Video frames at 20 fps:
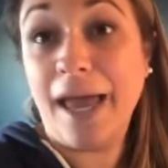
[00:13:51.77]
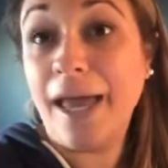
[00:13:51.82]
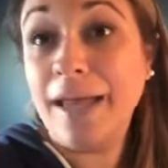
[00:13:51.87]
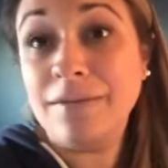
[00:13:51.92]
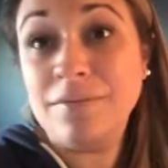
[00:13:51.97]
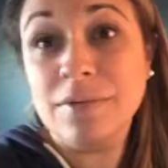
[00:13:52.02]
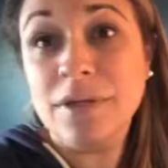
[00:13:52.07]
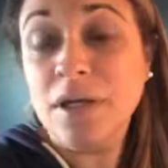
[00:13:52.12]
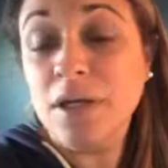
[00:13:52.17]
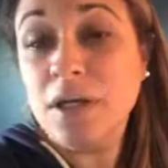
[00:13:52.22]

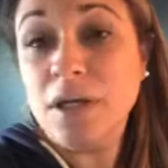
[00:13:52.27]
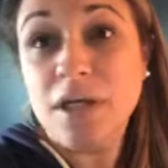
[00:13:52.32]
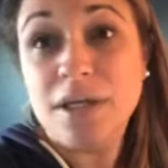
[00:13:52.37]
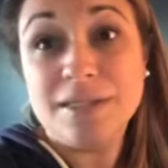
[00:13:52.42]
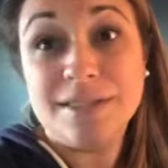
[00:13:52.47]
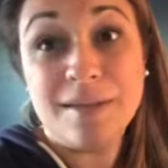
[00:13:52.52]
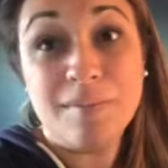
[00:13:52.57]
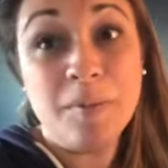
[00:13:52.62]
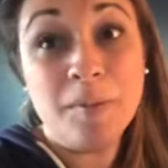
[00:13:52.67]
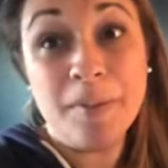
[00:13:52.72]
And
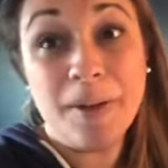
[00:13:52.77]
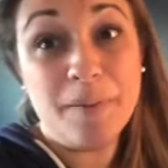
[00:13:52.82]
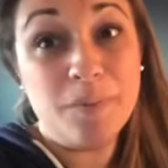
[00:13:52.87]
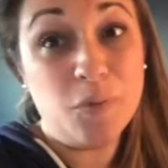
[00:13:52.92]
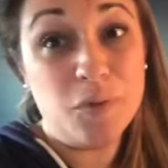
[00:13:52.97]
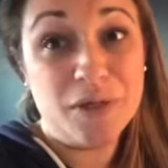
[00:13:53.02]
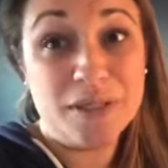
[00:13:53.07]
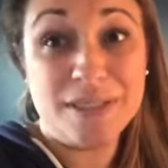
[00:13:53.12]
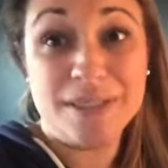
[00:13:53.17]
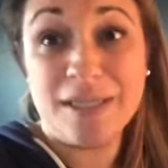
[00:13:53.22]
some of my
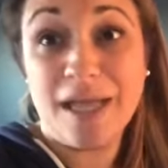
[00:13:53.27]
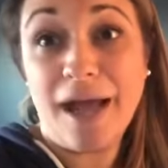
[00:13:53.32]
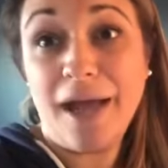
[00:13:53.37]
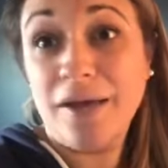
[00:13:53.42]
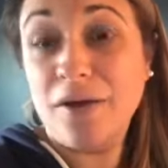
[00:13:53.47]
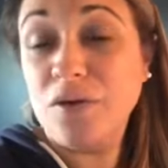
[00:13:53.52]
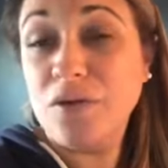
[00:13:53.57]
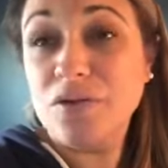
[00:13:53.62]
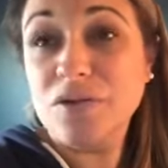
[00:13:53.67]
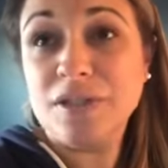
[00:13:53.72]
boys'
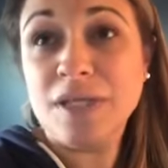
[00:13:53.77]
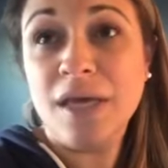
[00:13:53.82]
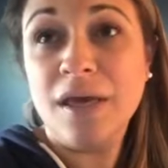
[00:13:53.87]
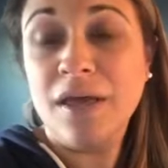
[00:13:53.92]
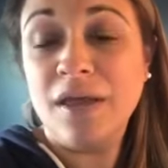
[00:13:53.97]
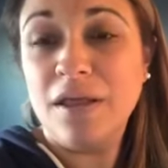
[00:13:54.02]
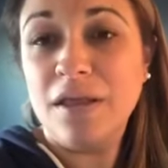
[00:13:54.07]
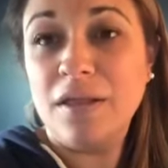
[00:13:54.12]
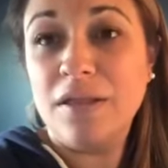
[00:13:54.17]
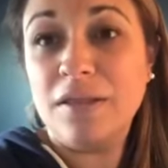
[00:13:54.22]
styles,
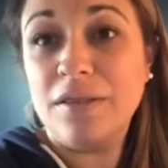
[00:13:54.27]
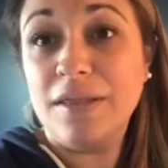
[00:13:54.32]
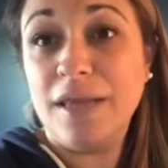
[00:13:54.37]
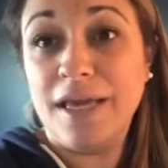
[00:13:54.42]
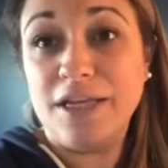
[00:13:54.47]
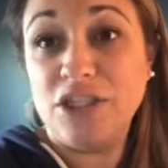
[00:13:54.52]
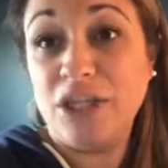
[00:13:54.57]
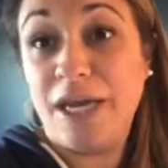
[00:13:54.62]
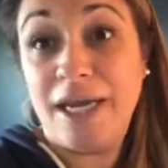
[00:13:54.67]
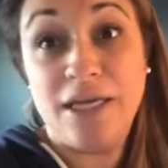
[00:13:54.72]

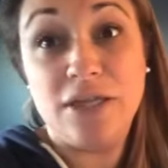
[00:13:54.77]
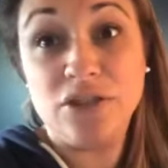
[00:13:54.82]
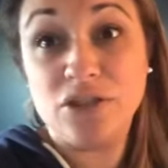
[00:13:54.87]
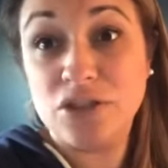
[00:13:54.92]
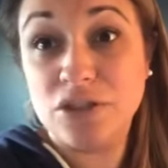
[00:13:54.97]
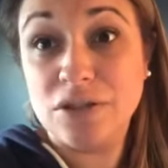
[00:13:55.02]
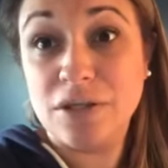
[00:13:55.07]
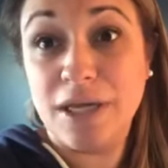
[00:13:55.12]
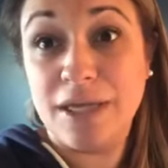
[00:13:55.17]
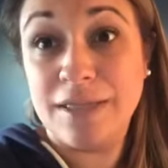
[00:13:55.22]
they
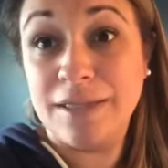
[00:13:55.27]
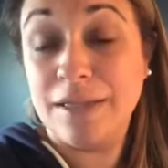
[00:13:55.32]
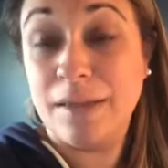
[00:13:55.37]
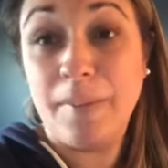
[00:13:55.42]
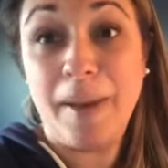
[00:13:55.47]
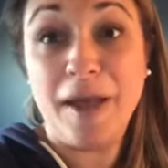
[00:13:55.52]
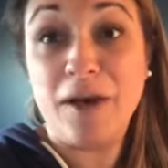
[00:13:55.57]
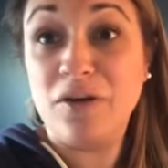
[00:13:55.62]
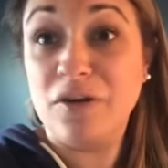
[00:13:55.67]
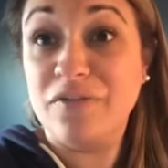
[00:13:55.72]
change in the
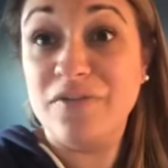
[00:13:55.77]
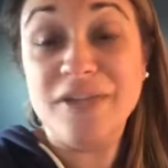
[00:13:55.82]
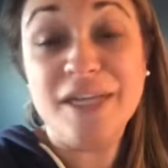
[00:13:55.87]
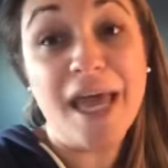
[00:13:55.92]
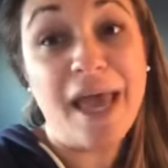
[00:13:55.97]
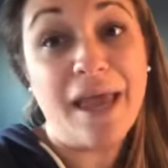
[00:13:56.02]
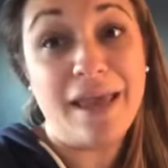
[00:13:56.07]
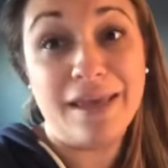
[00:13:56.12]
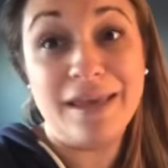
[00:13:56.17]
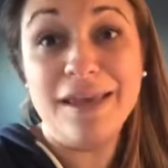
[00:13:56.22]
matter of a
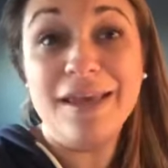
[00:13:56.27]
day.